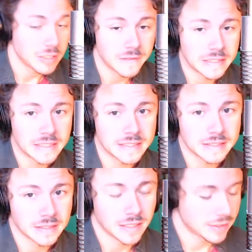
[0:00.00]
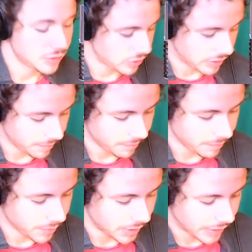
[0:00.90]
haven't listened to last stream,
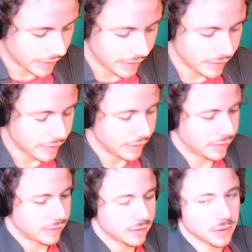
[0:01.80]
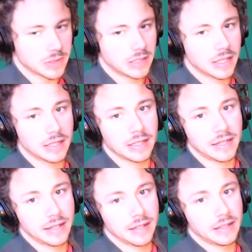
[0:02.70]
but I think that there was a lot of
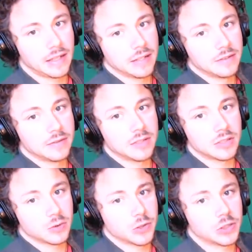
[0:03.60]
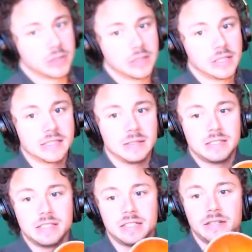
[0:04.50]
lag and a lot of distortion and lots
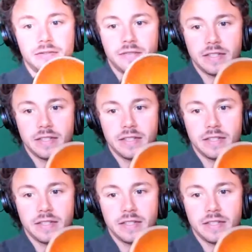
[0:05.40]
of stuff.